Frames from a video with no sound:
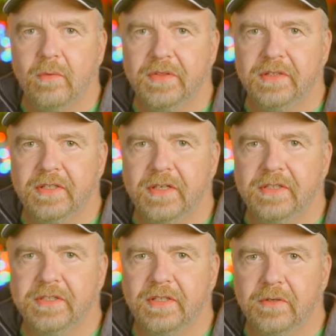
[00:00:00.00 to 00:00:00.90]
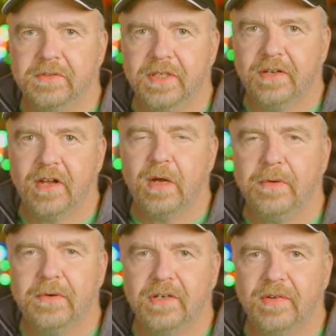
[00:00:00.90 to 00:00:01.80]
what this does is it loads a
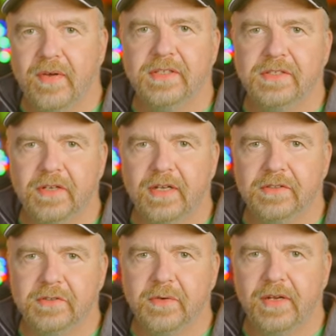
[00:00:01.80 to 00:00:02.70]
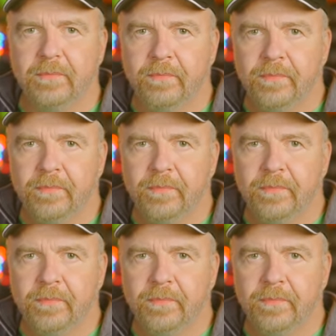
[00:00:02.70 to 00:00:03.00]
Commodore device style string,